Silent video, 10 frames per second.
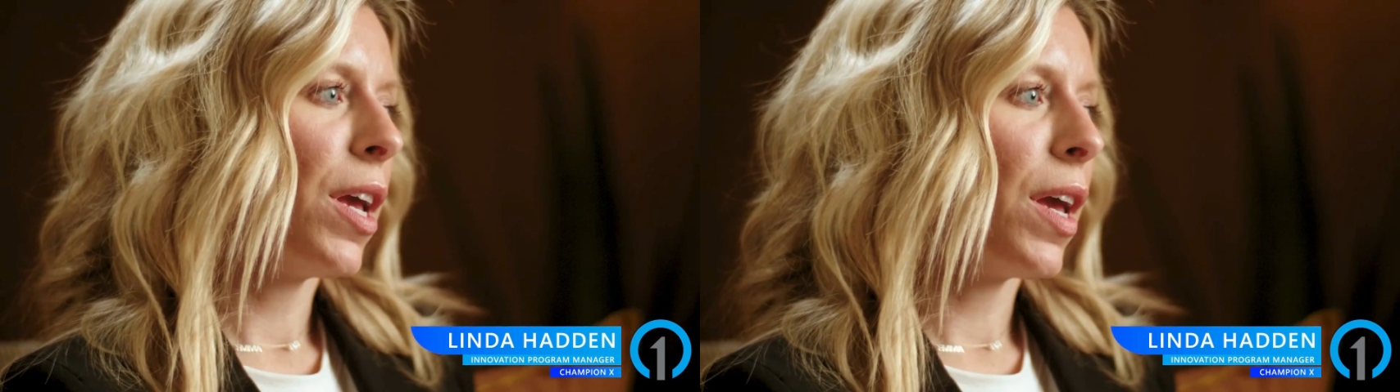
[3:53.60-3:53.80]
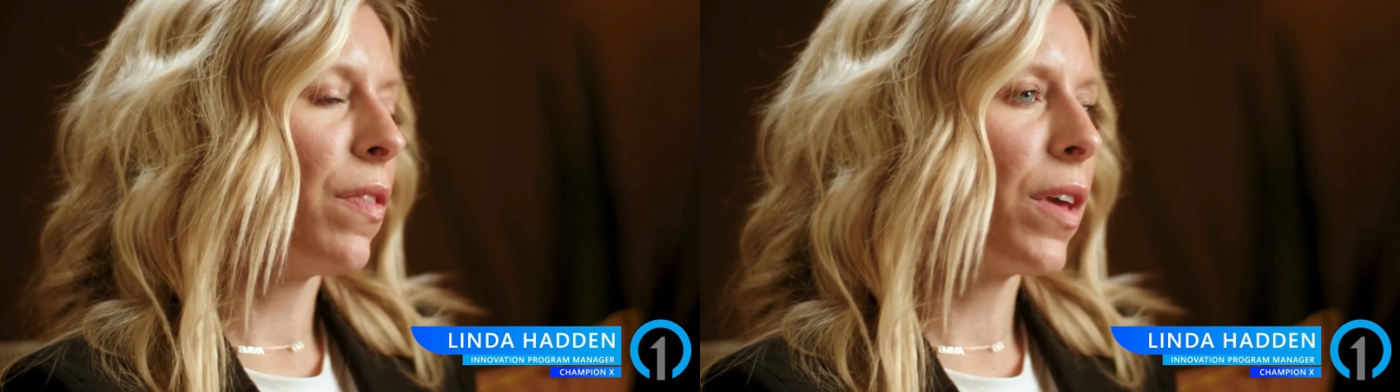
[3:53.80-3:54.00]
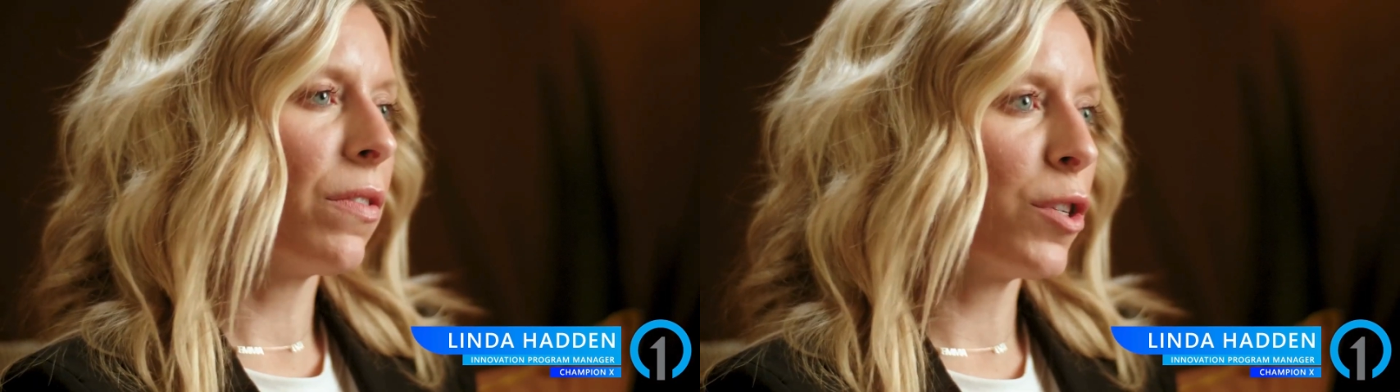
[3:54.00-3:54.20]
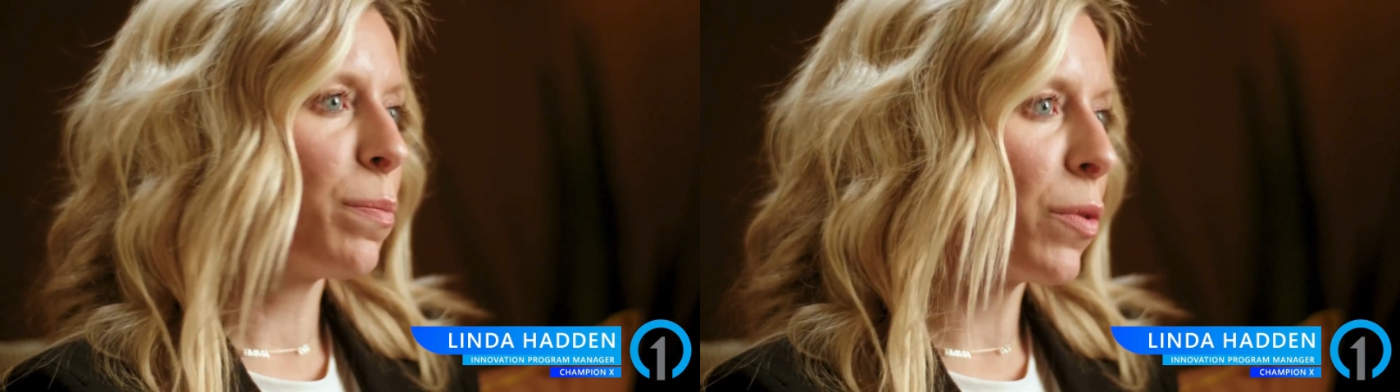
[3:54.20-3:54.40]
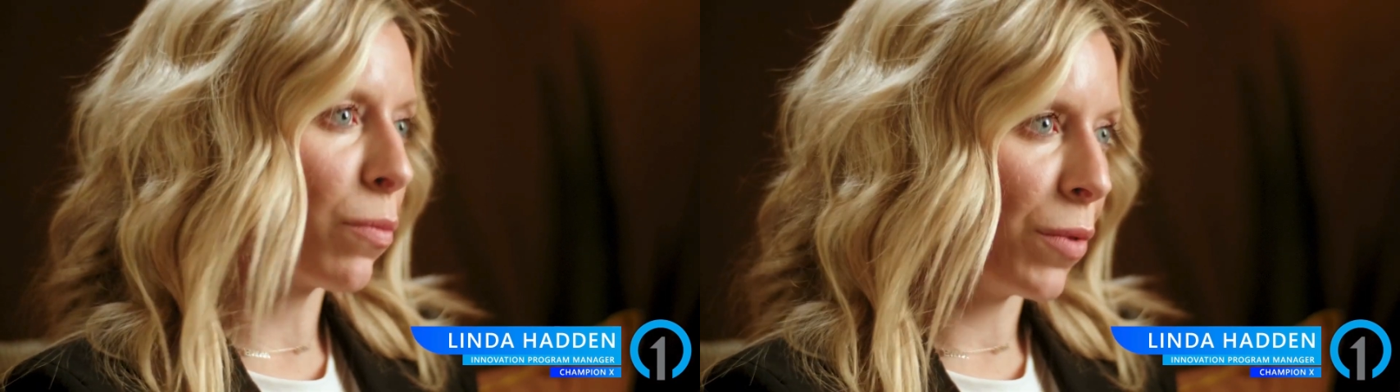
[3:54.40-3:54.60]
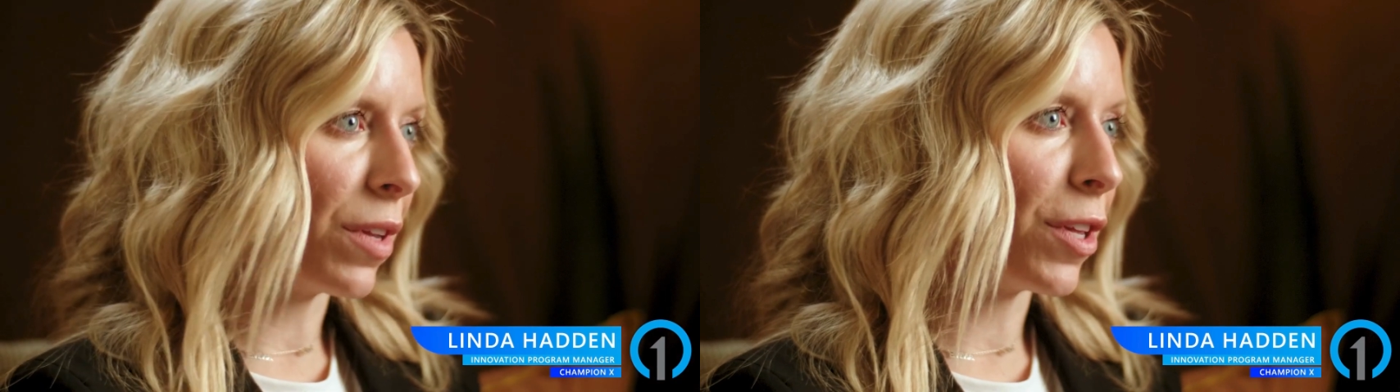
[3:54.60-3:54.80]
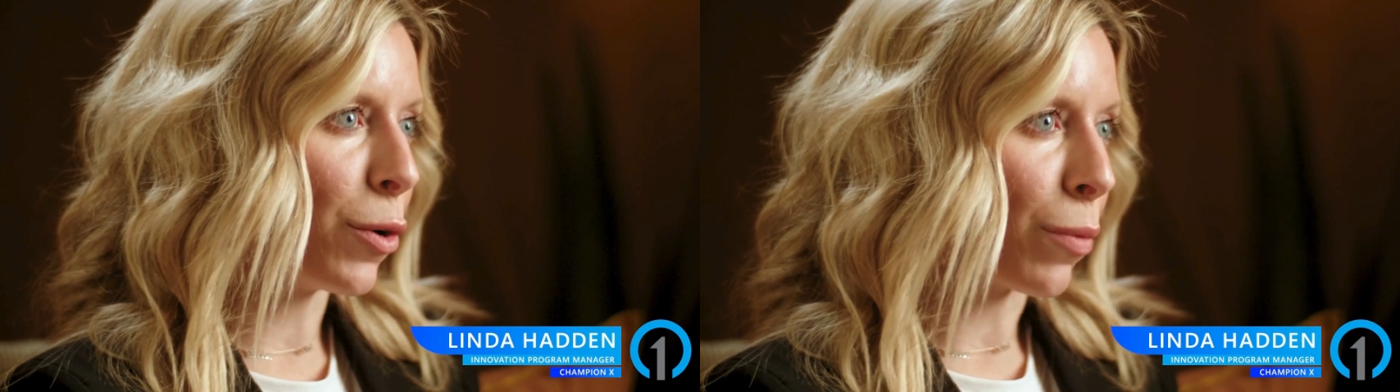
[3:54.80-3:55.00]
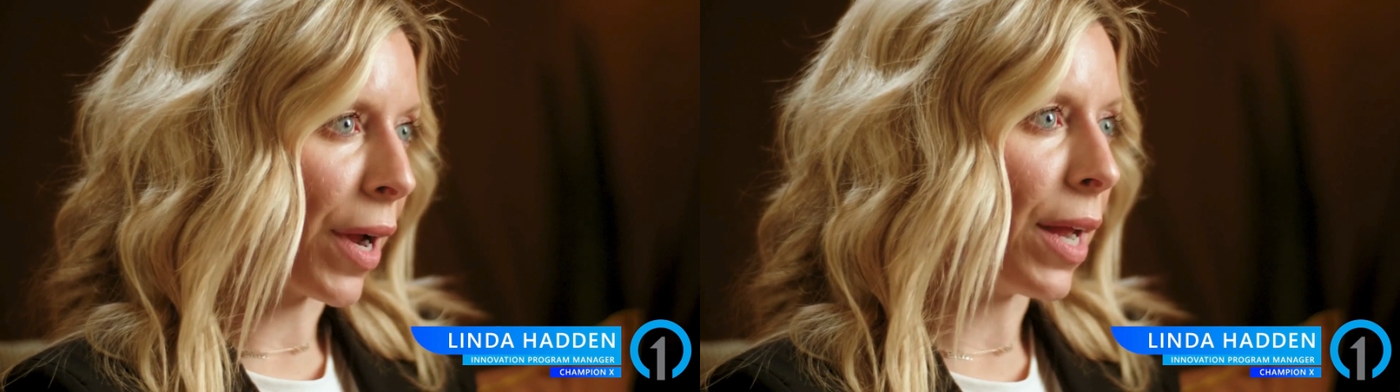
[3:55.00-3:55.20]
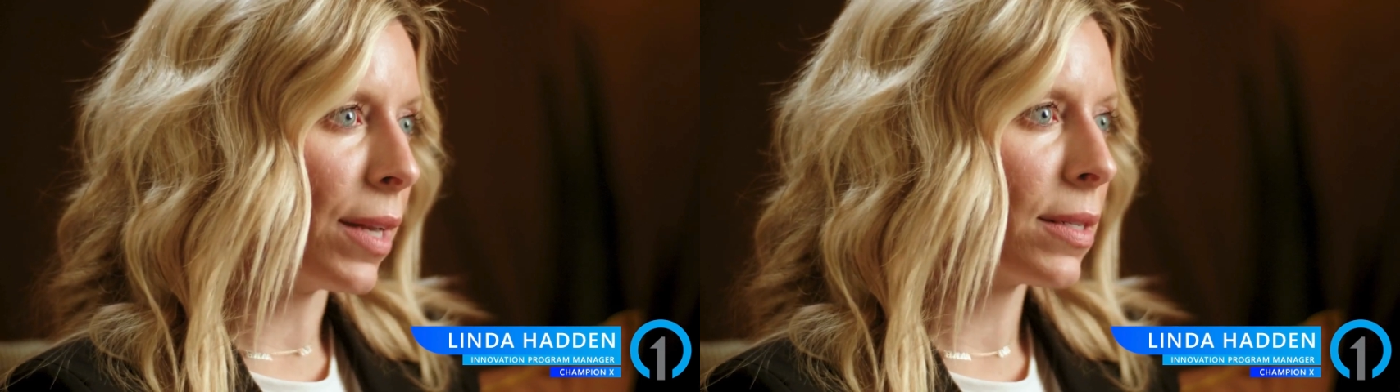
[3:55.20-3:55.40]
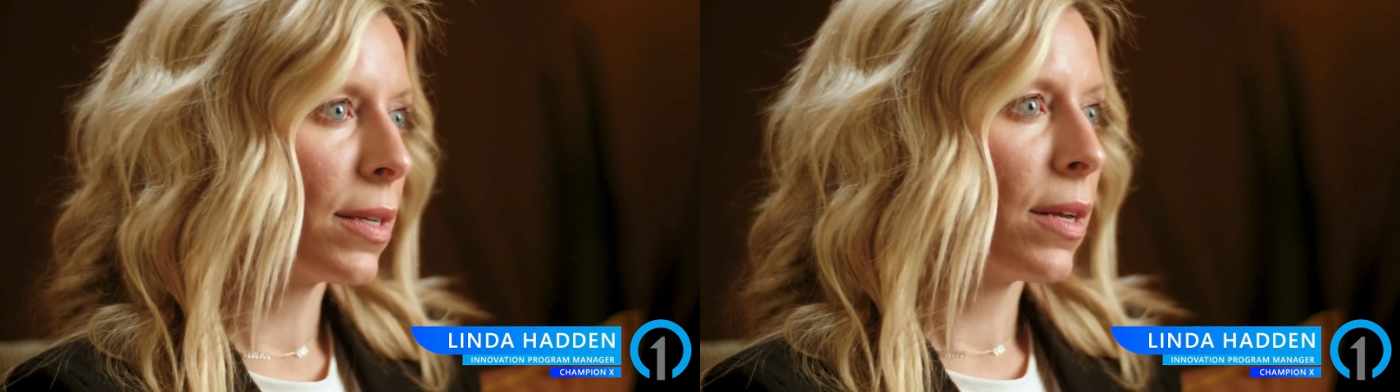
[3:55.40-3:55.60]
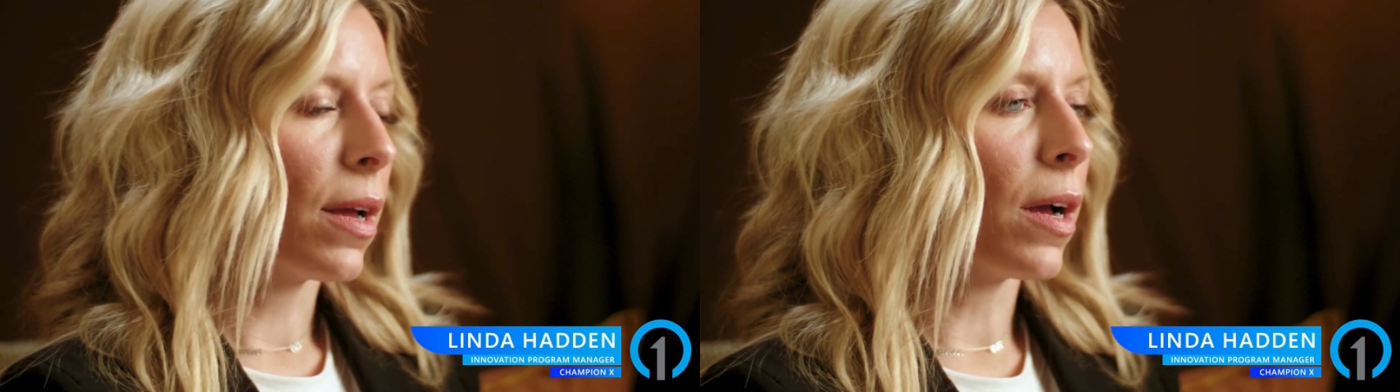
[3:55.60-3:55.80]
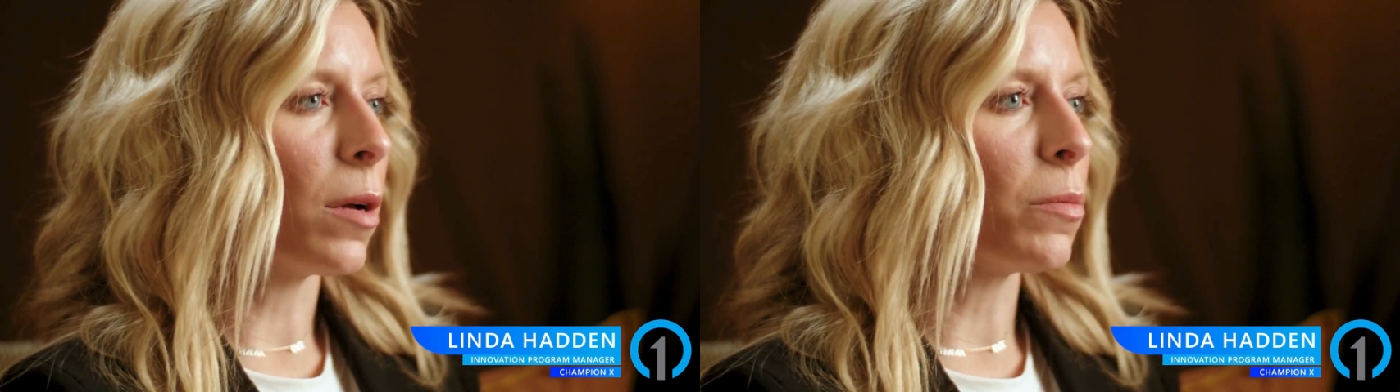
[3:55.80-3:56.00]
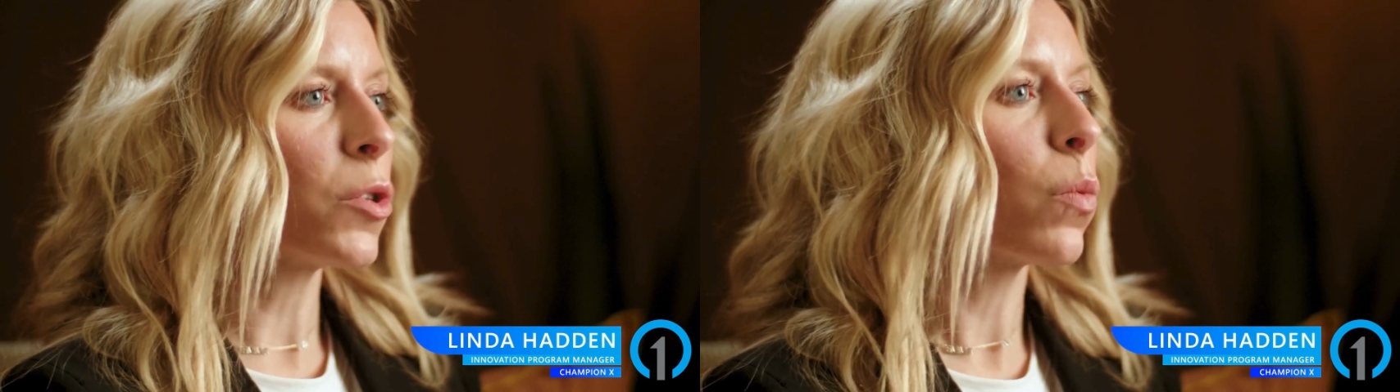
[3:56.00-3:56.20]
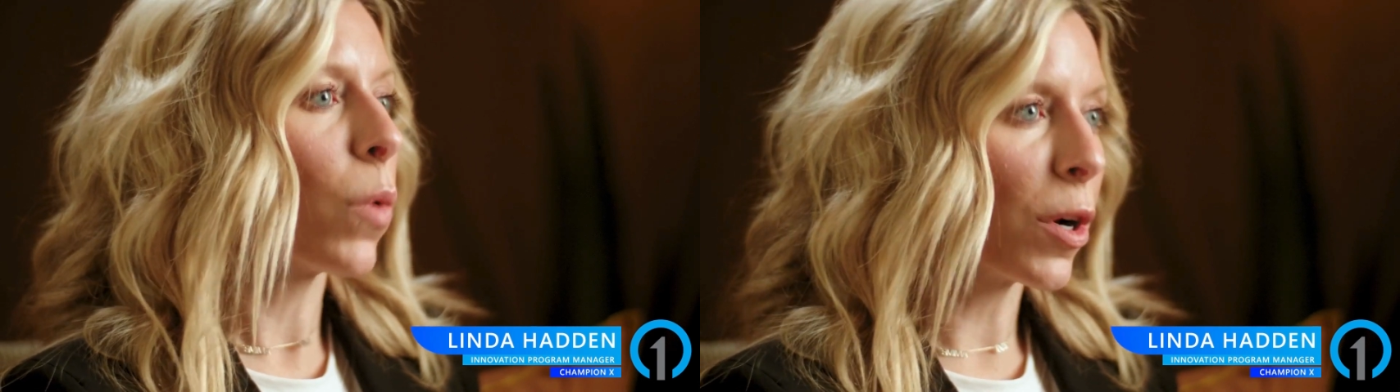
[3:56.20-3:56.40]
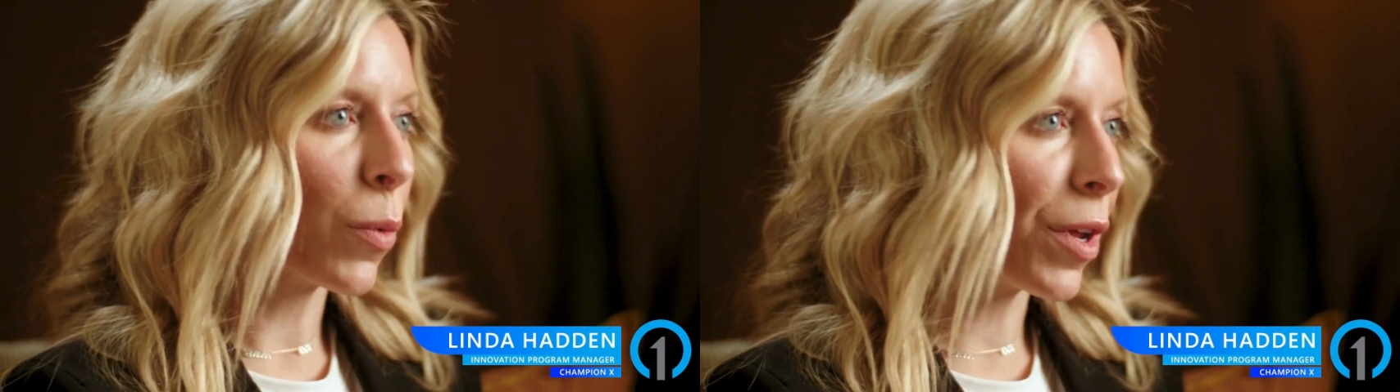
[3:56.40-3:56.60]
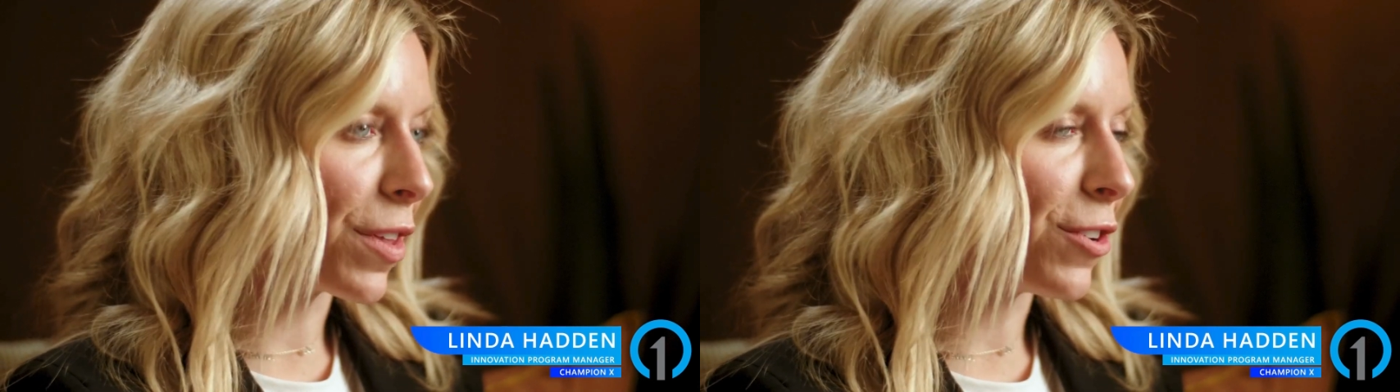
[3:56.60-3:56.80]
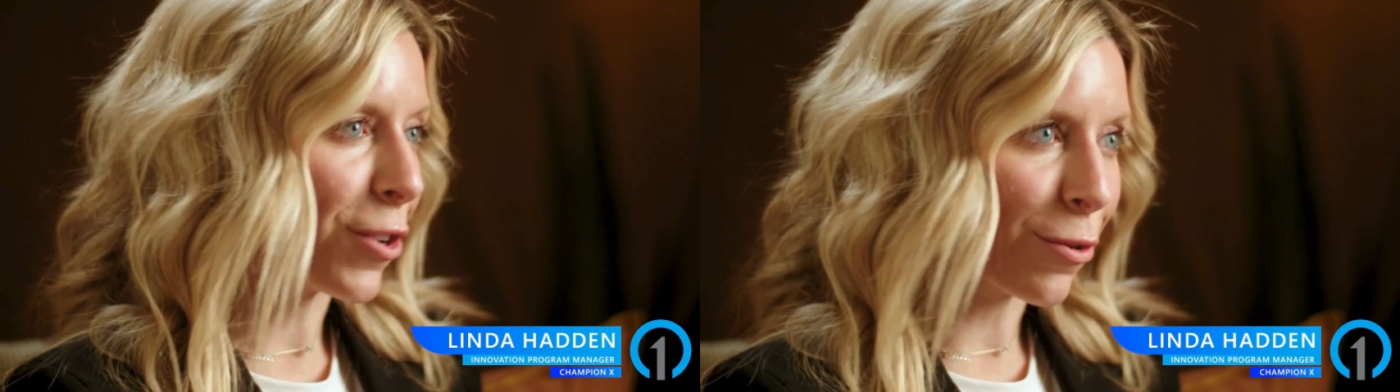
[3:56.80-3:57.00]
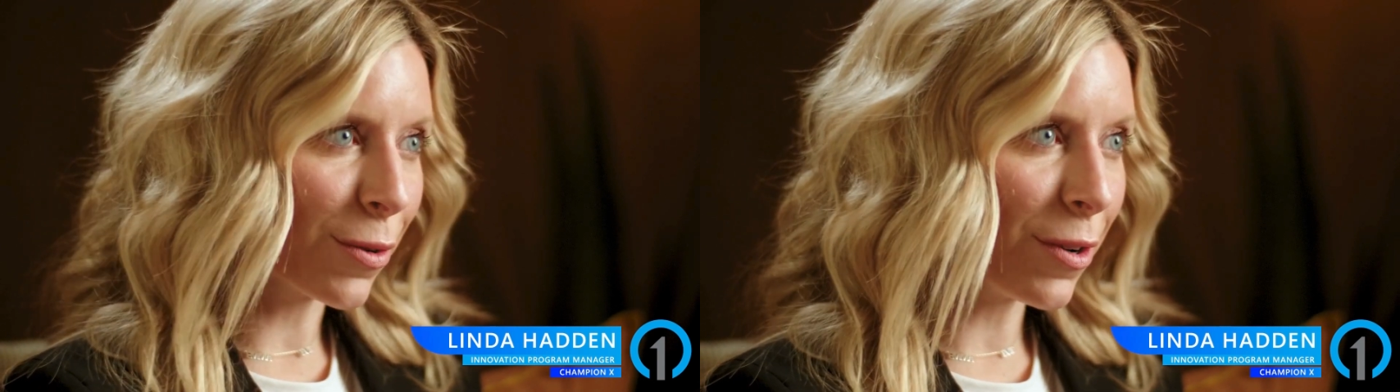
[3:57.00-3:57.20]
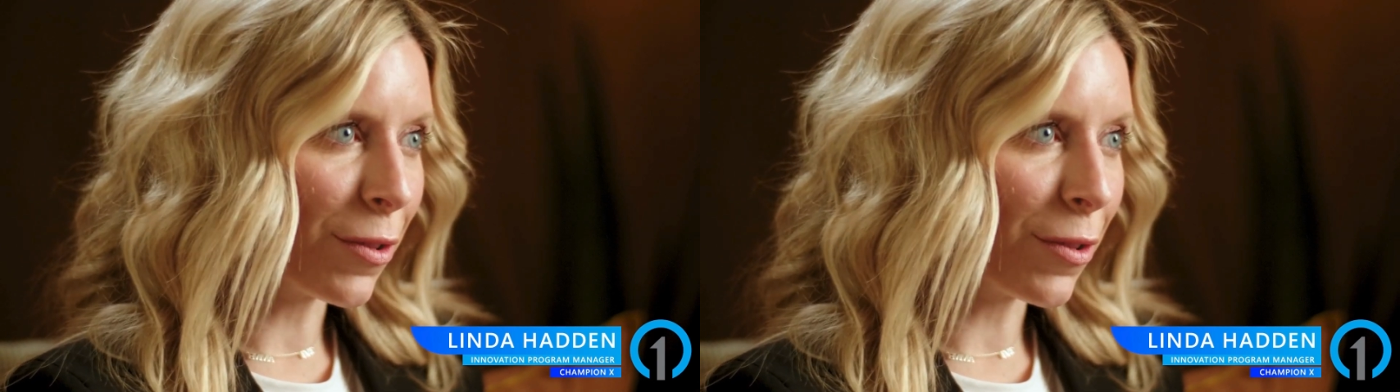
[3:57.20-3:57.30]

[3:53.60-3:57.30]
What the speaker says: And they've just been really great to work with in general.